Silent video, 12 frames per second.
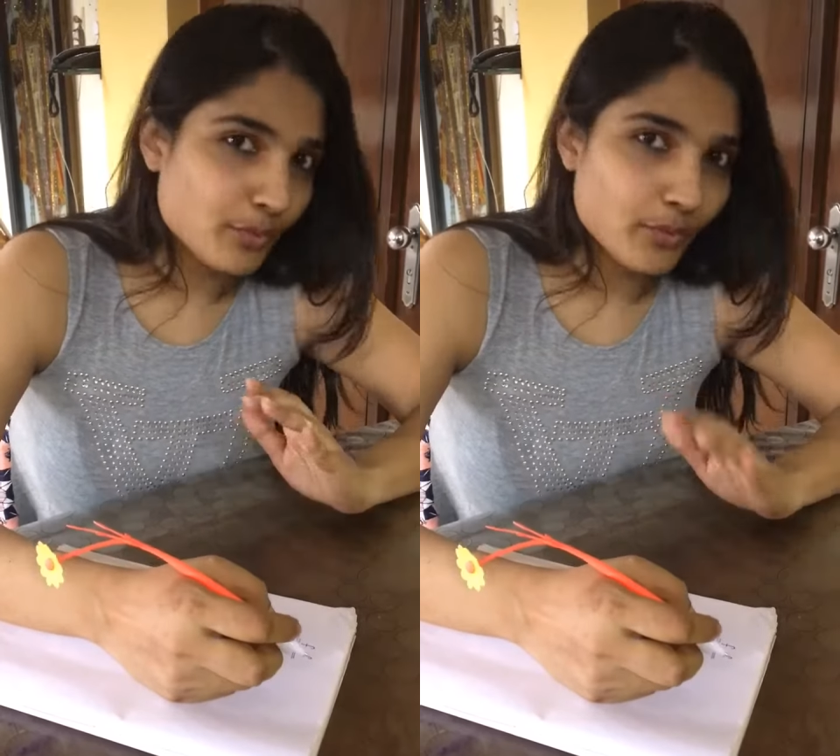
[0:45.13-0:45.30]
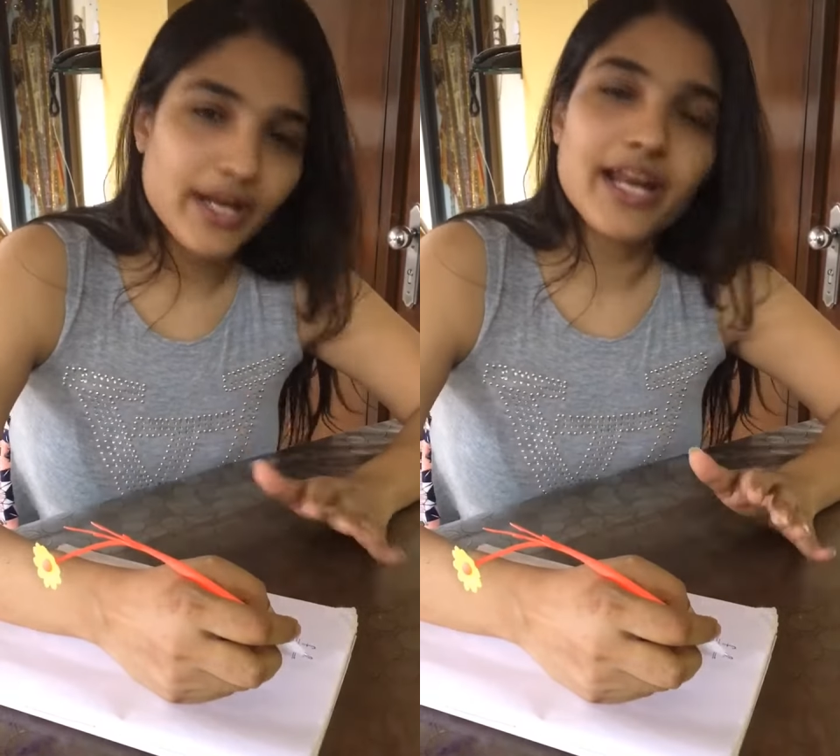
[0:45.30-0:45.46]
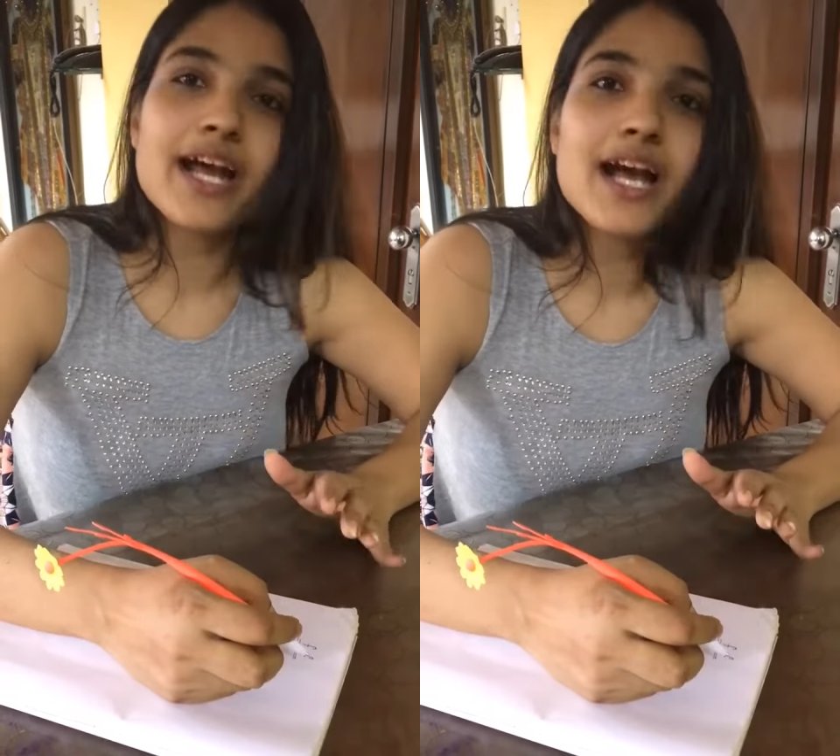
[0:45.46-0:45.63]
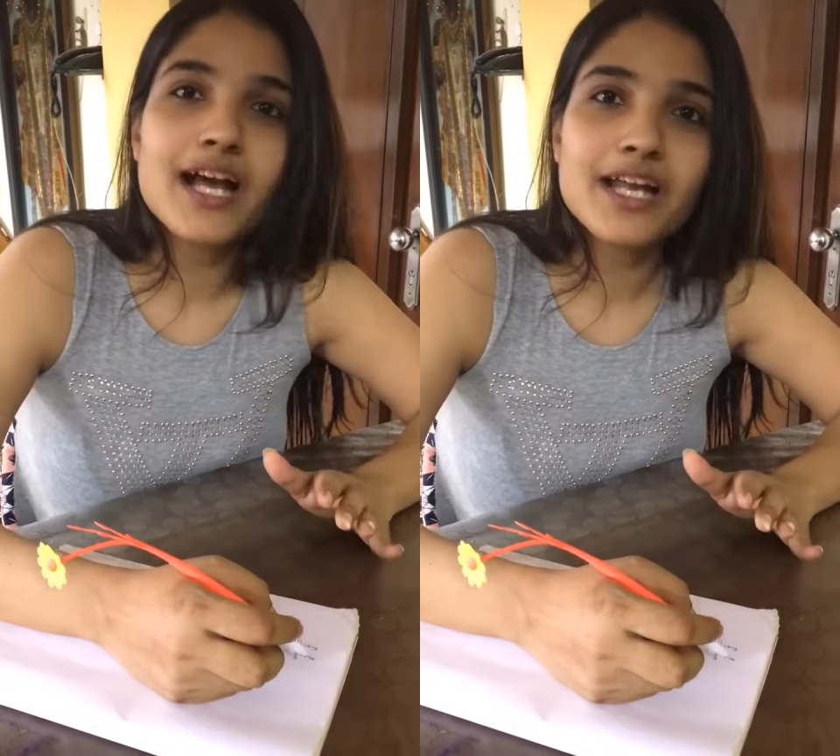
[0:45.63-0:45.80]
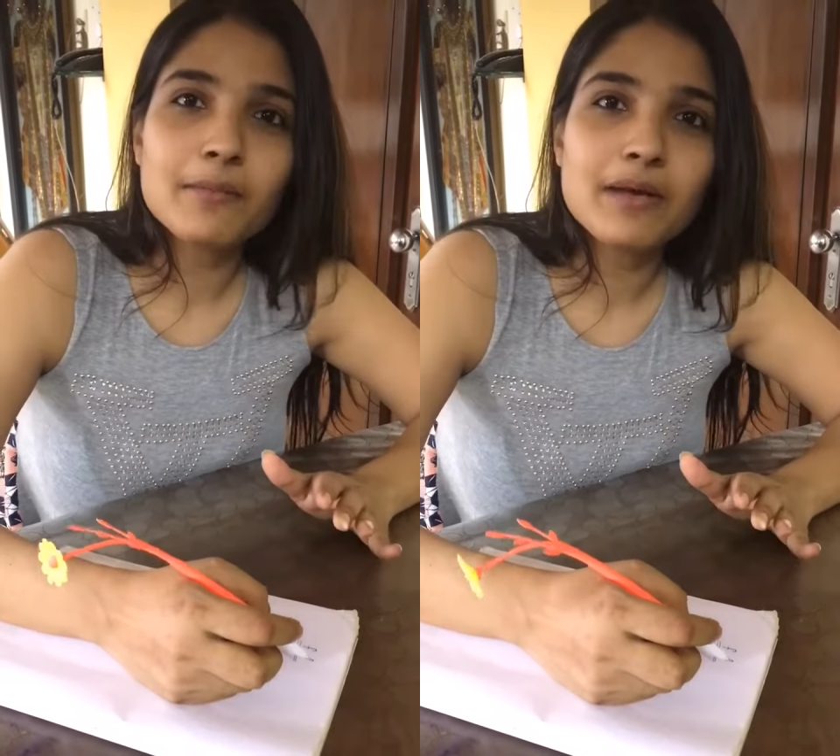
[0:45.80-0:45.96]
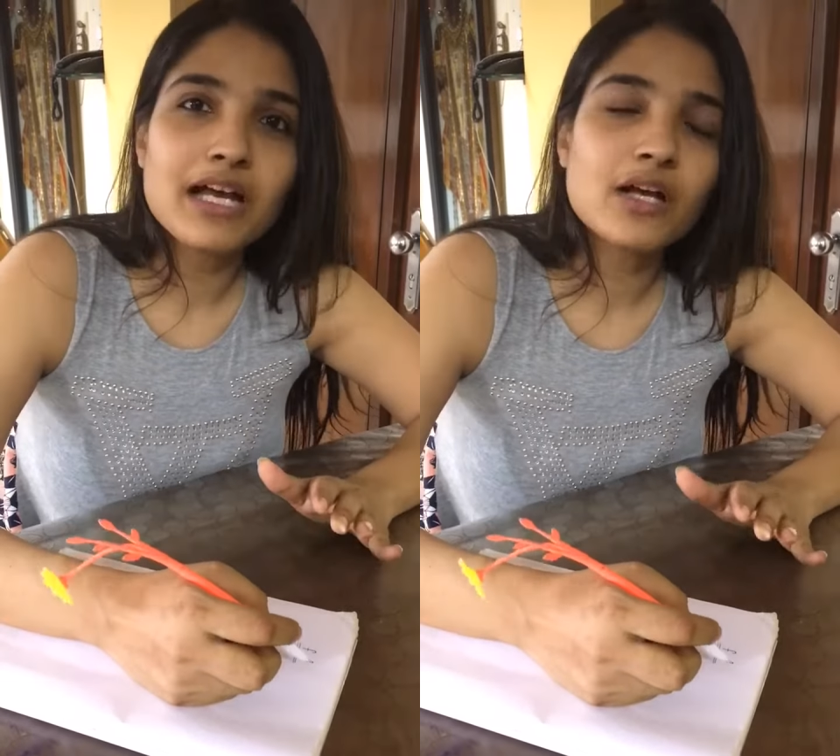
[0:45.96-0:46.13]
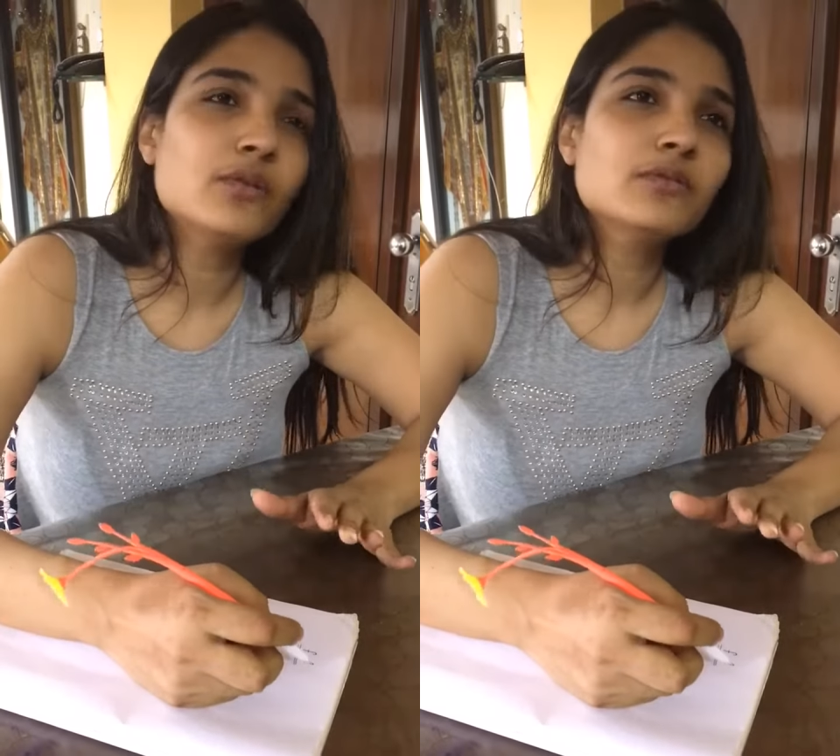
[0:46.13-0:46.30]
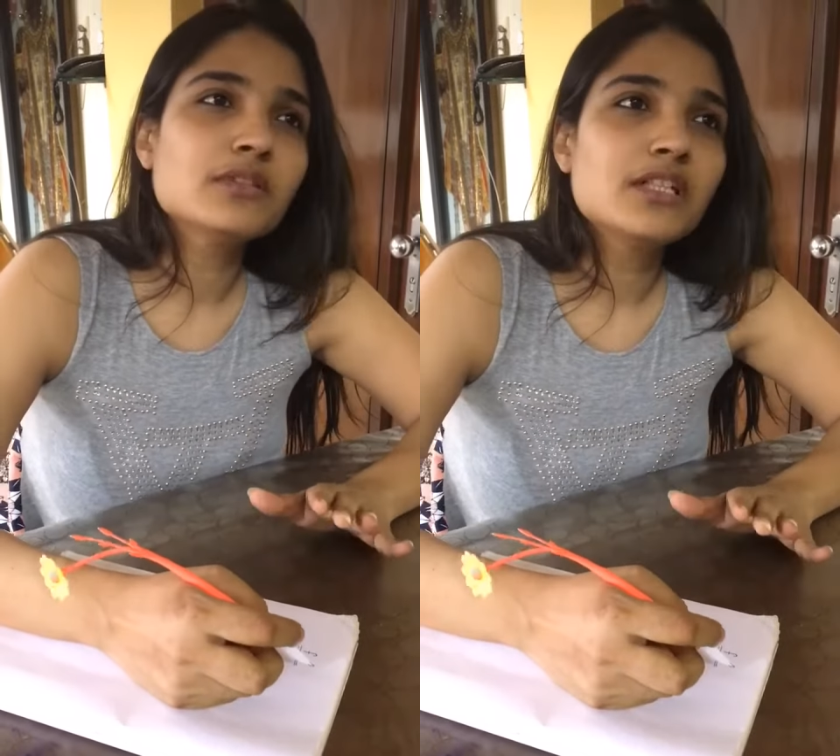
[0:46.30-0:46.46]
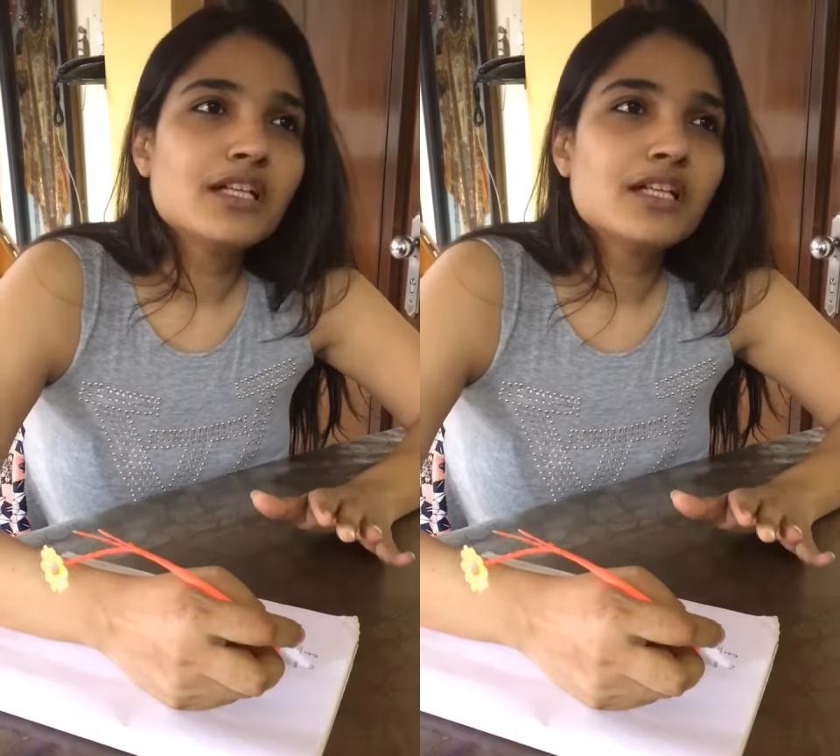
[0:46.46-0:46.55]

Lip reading: way high above.